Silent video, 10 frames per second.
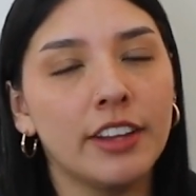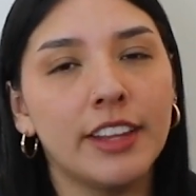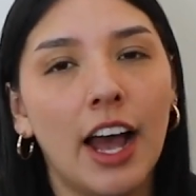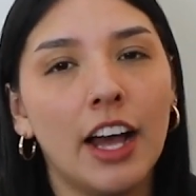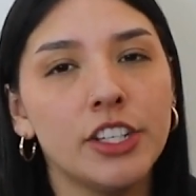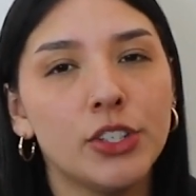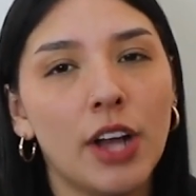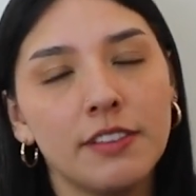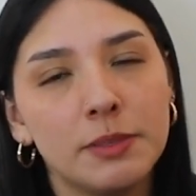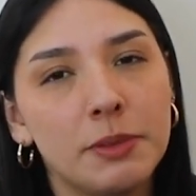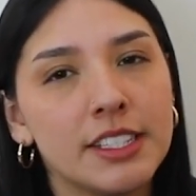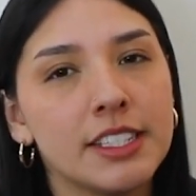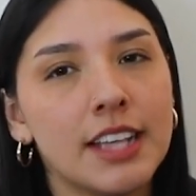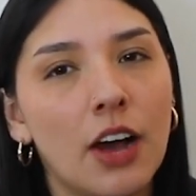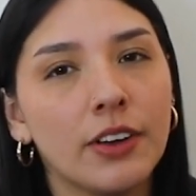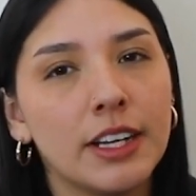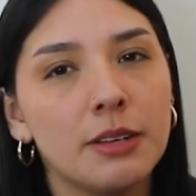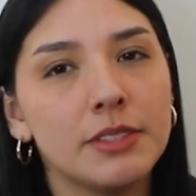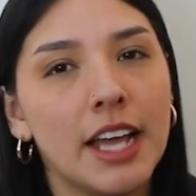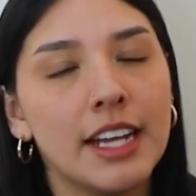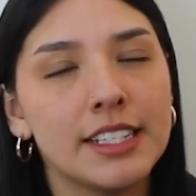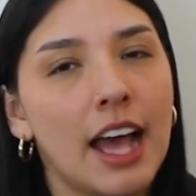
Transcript: that drives business outcomes and is